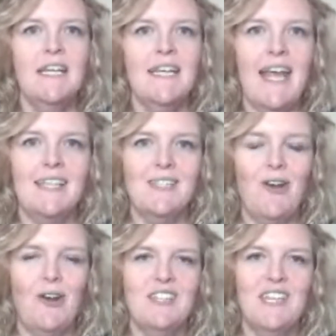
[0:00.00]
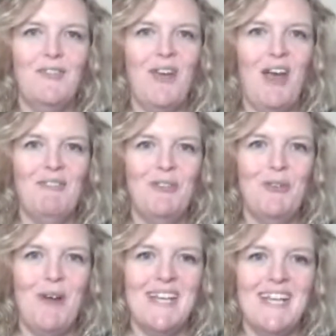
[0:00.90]
Get started if you haven't
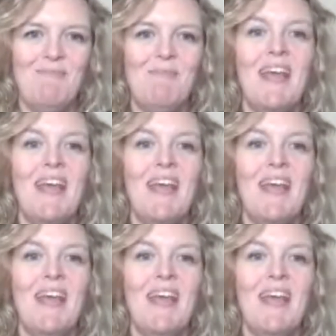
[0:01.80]
already.